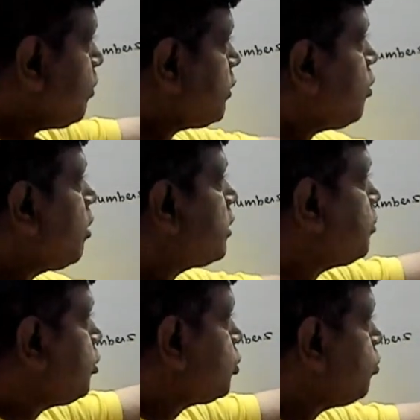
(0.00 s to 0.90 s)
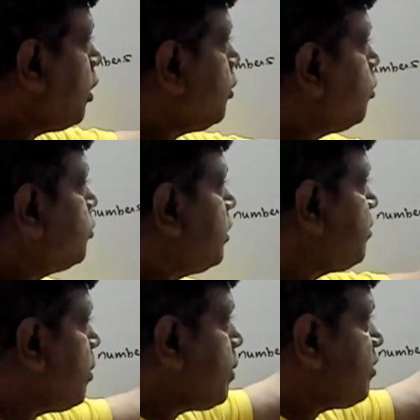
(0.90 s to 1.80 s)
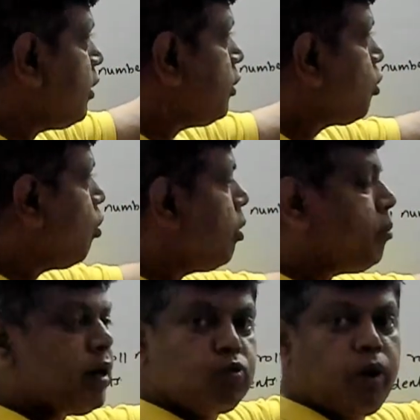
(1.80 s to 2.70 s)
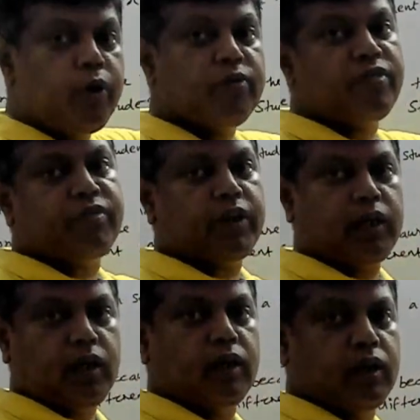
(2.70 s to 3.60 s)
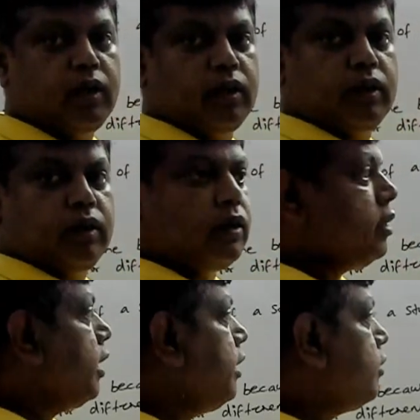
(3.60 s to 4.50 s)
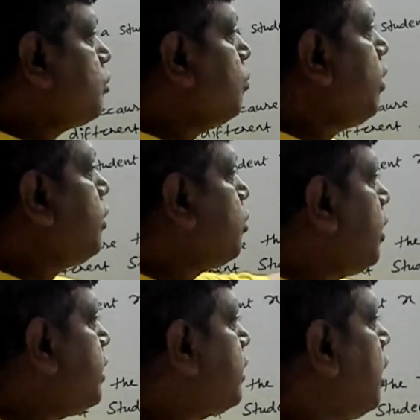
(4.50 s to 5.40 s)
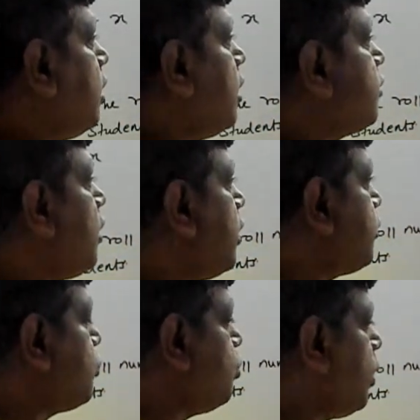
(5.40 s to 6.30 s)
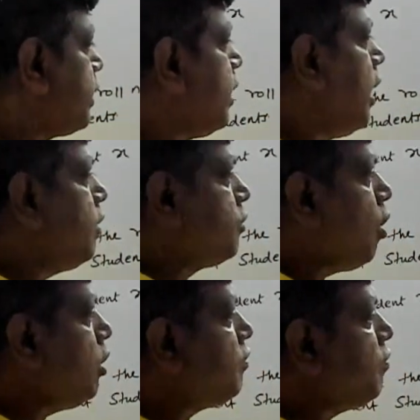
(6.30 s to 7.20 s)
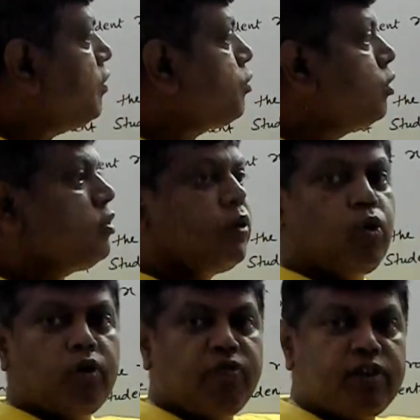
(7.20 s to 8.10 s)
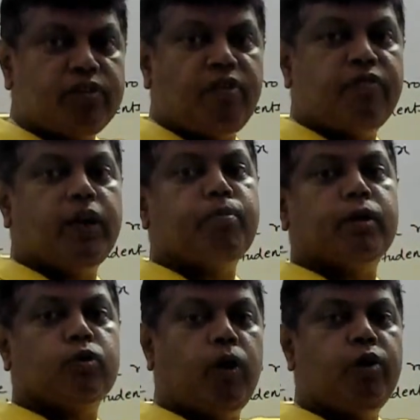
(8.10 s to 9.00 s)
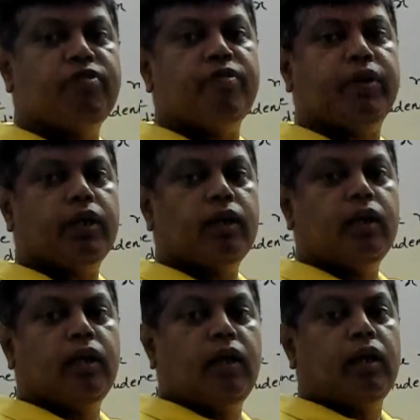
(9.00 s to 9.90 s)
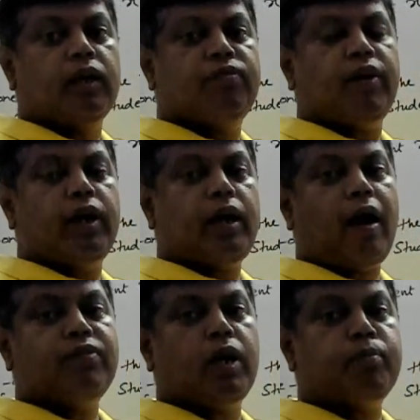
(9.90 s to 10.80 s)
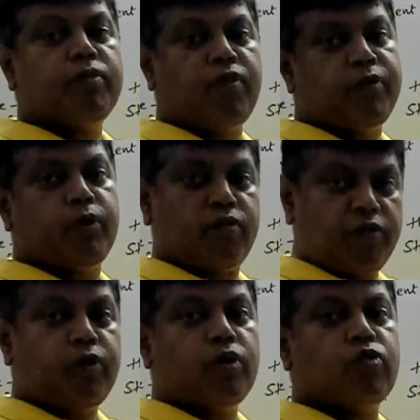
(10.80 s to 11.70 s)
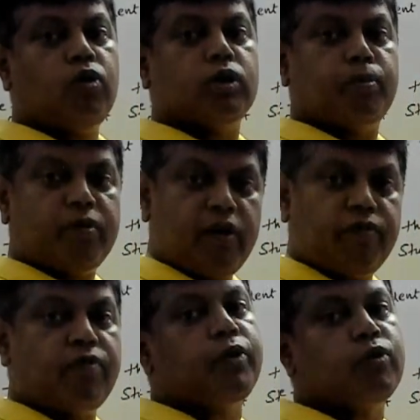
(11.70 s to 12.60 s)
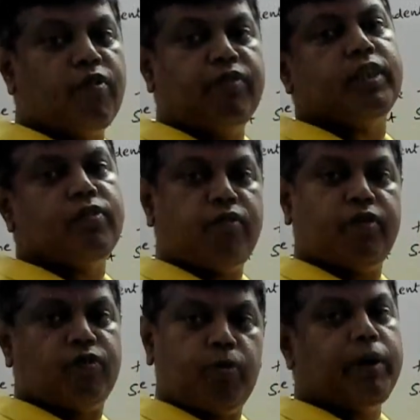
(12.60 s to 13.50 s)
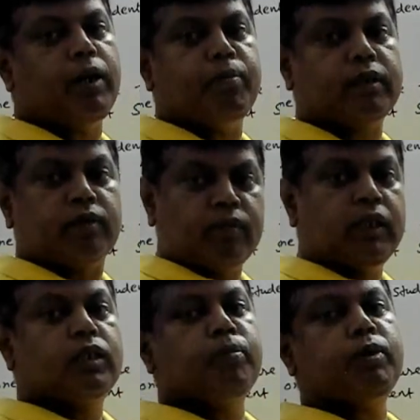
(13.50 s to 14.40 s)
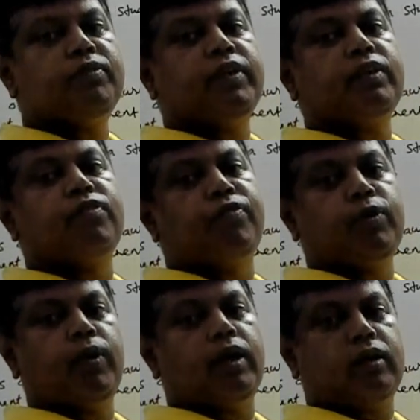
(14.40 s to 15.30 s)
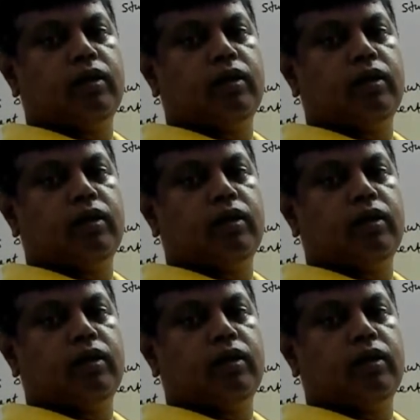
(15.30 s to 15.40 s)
order, suppose 1, 2, 3, if I am assigning the roll number as 1 to 50, right? So 1 to Anita, Azhar is 2 like that. So all the 50 students will go to first 50 numbers, 1 to 50. If I have the number 51 is the roll number, we have 52, 53, 54 many numbers. Suppose if I take 51